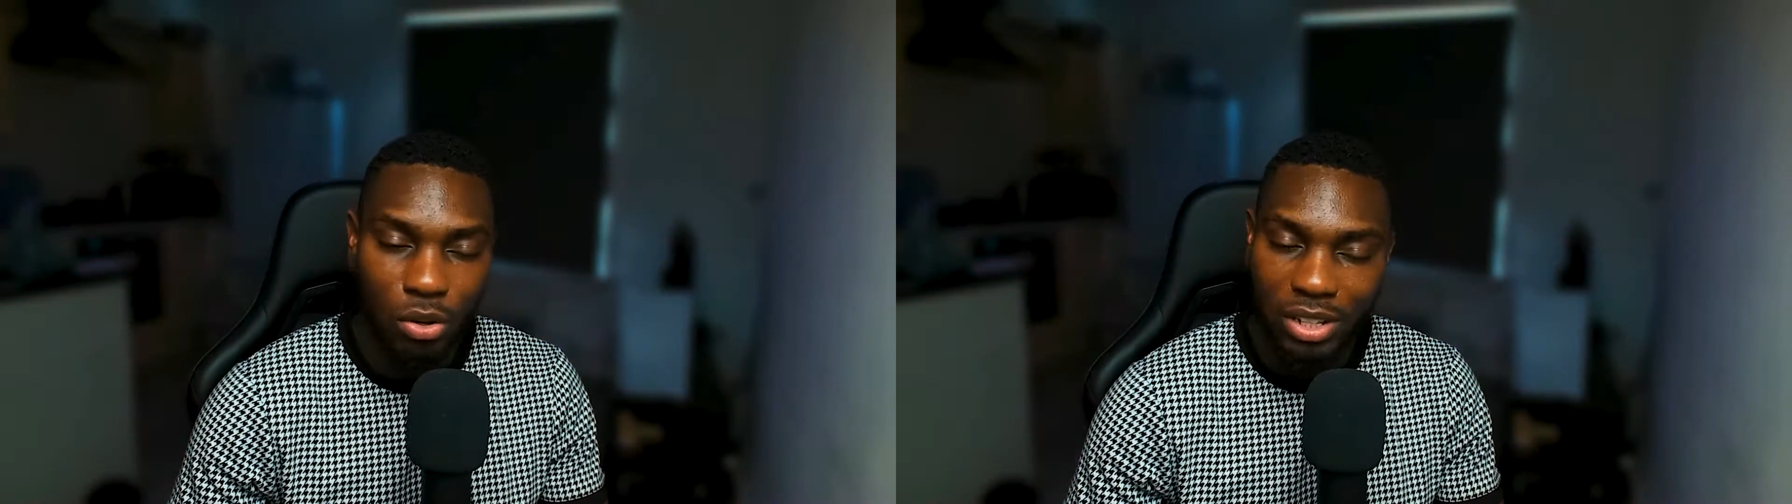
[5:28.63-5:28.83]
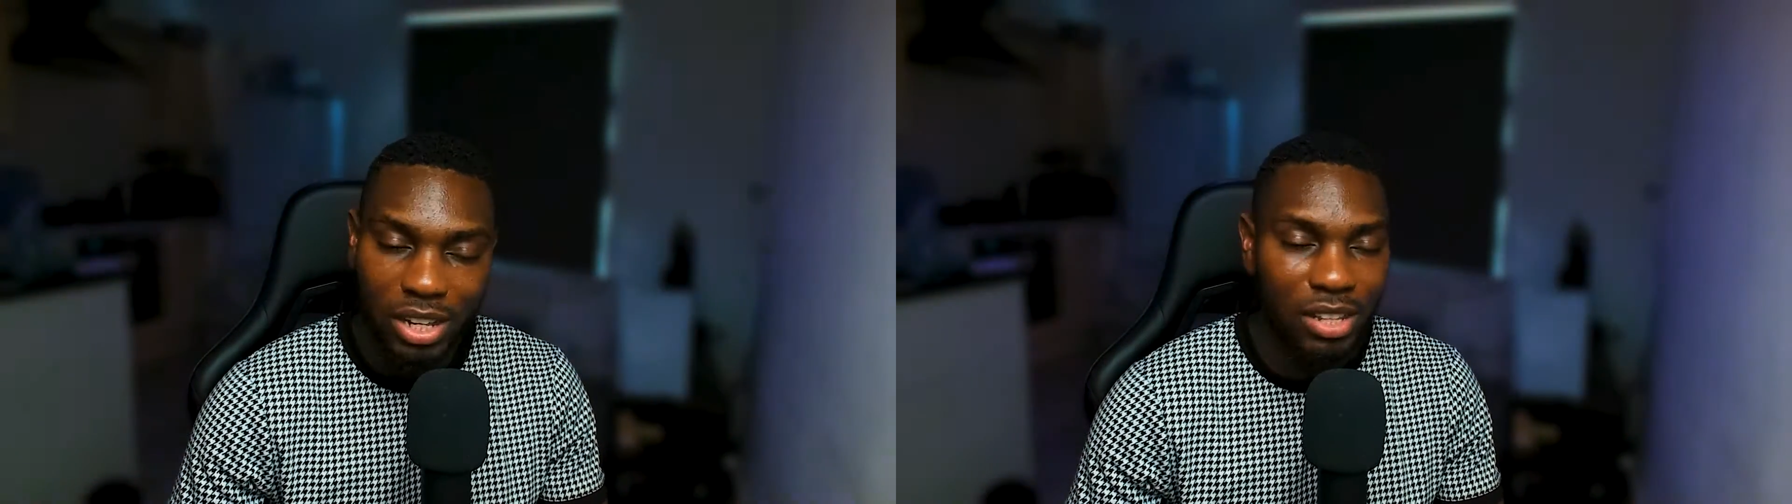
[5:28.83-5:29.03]

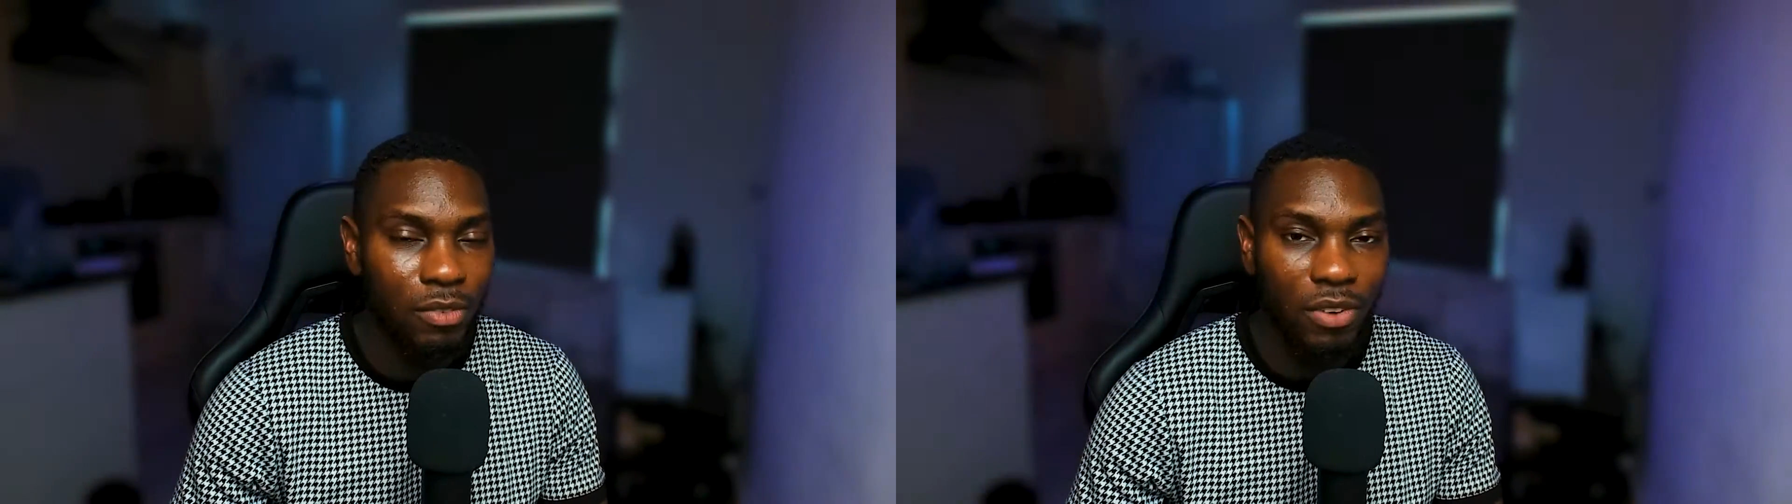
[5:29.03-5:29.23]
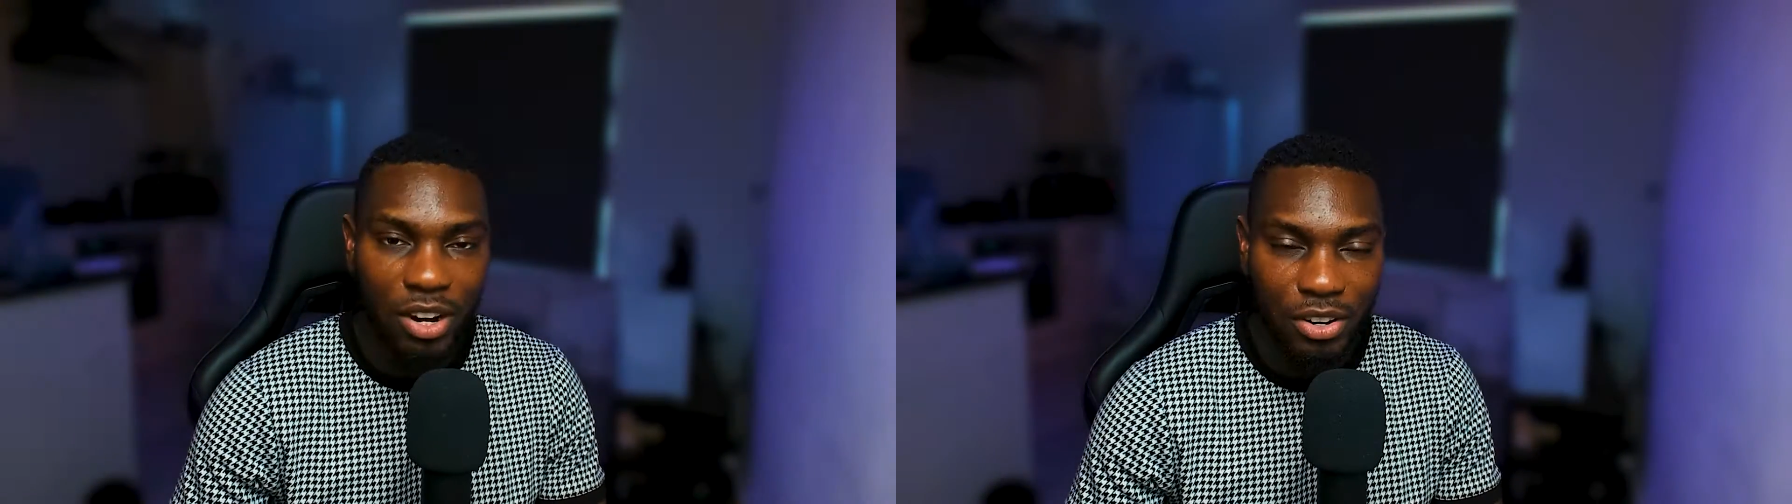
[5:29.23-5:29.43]
Clearly,
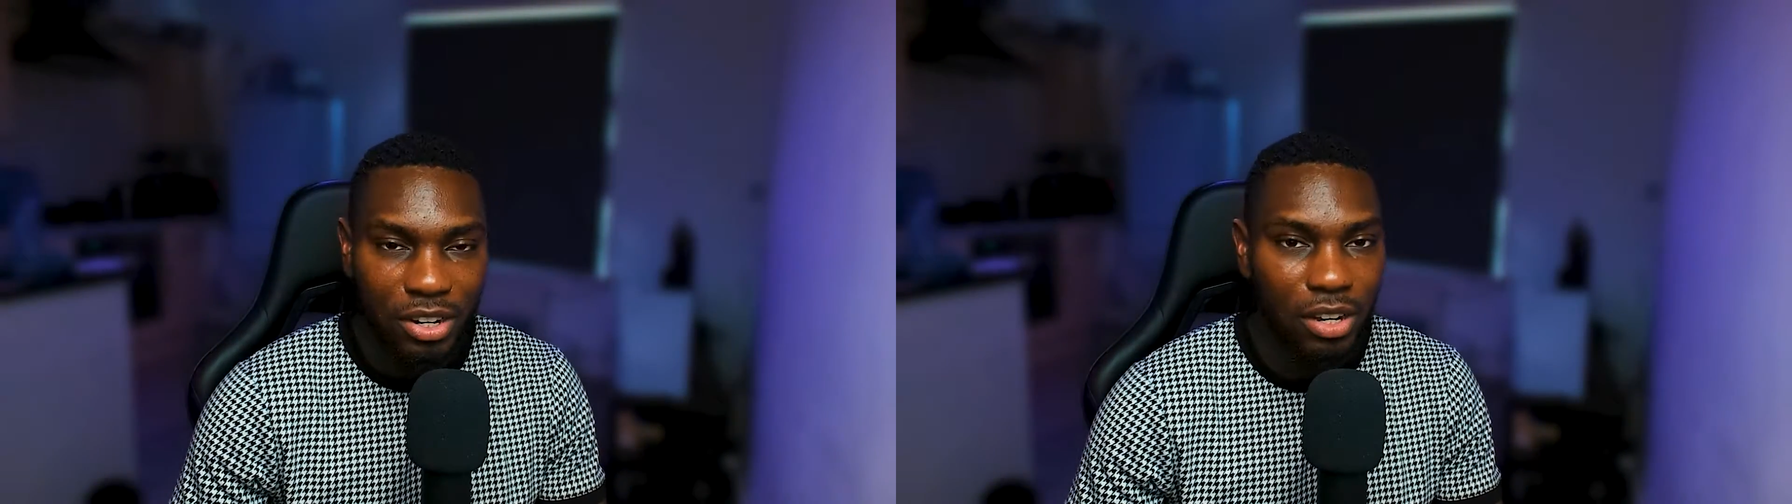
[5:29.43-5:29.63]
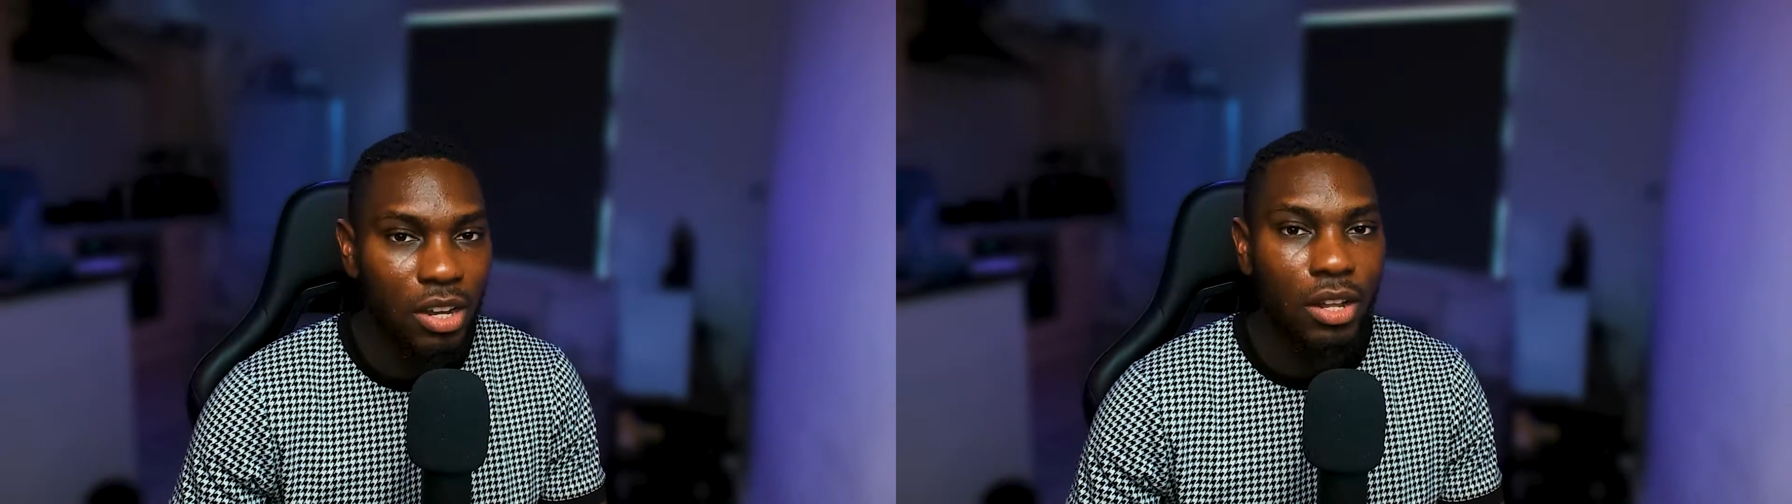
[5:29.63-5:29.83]
Varric,
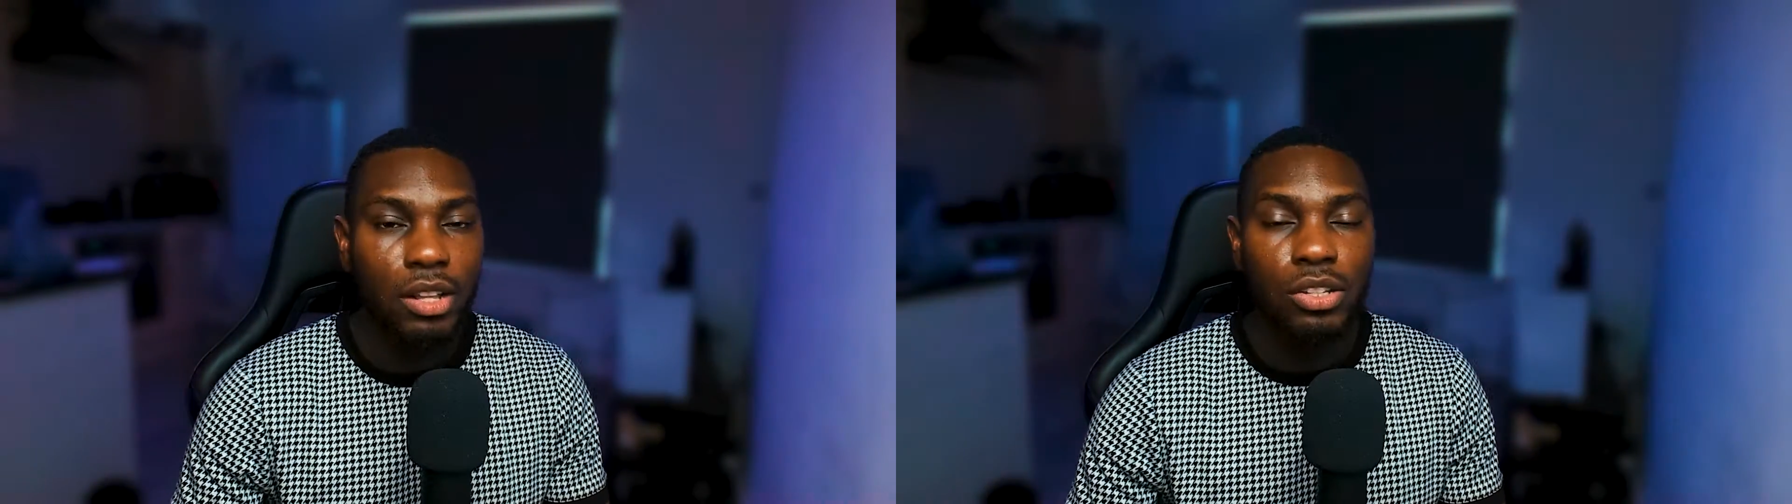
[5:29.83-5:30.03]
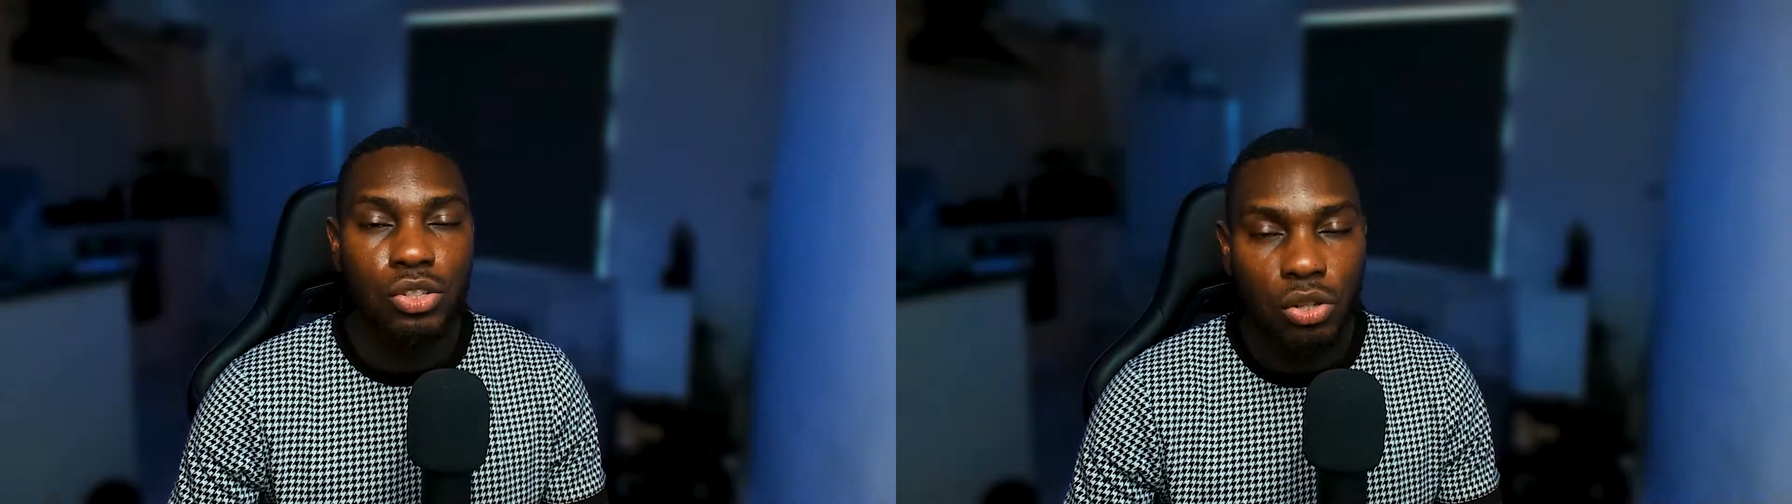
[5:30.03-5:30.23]

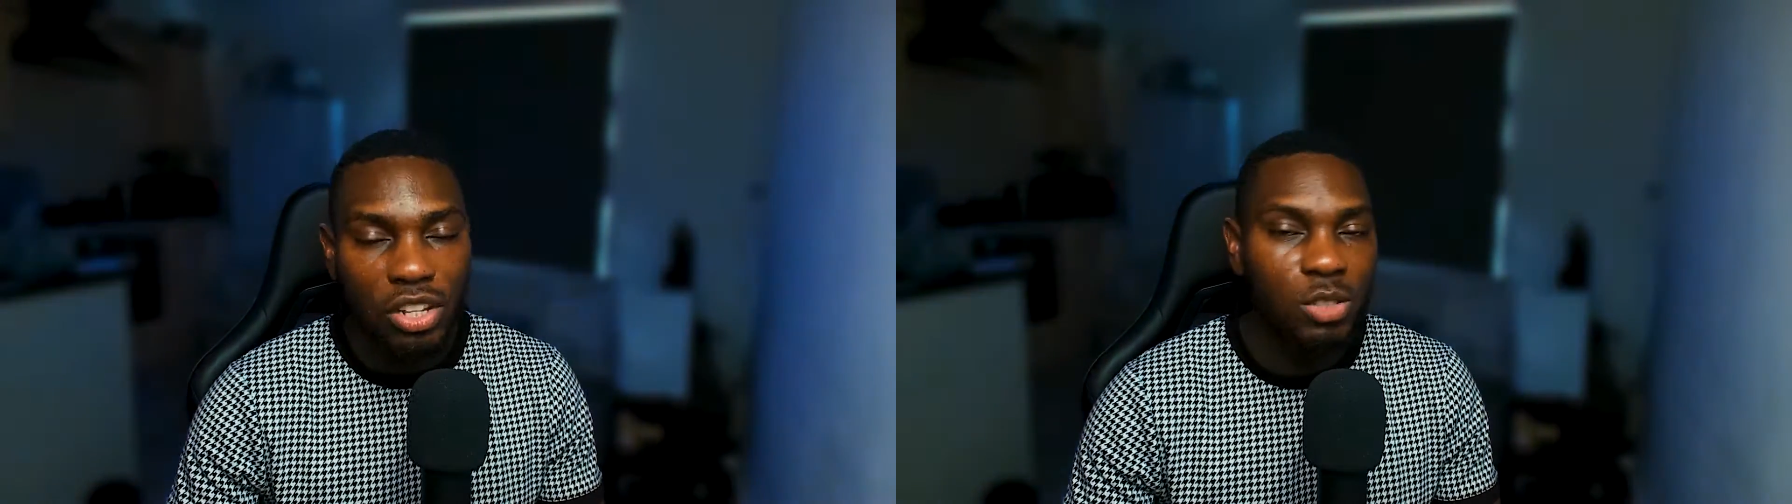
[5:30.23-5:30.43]
Solas